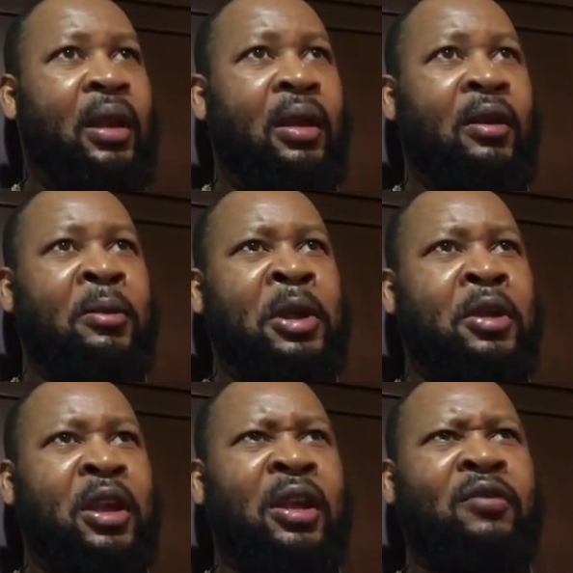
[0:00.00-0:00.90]
You know what I
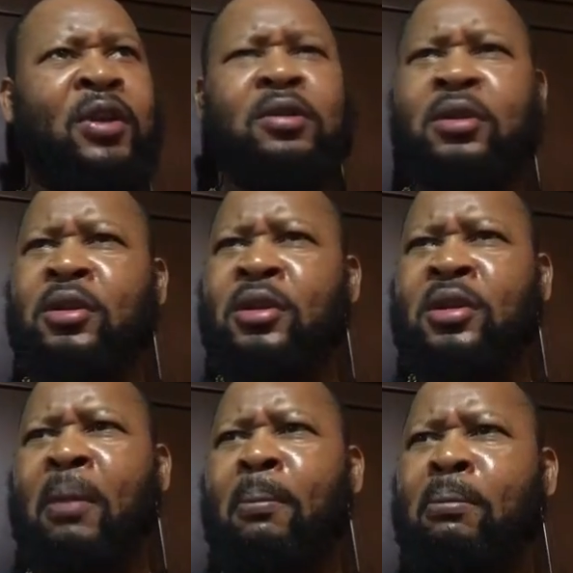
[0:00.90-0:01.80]
mean? Even
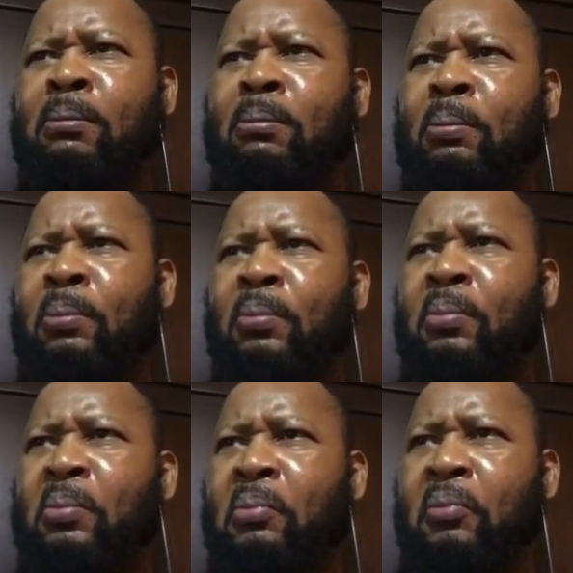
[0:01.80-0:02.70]
some
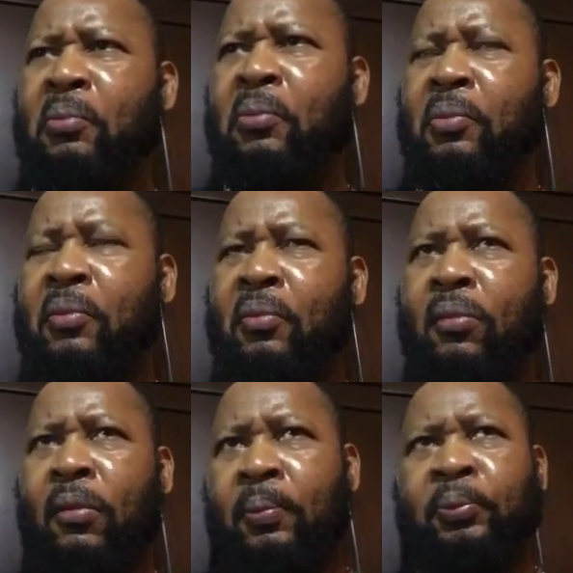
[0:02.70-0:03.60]

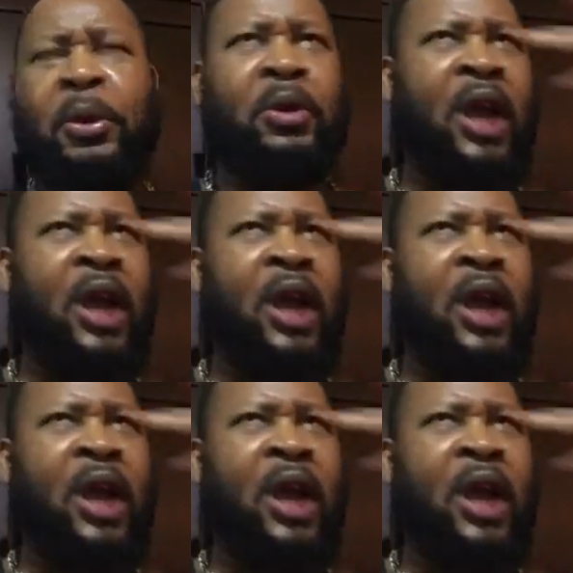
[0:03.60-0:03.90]
people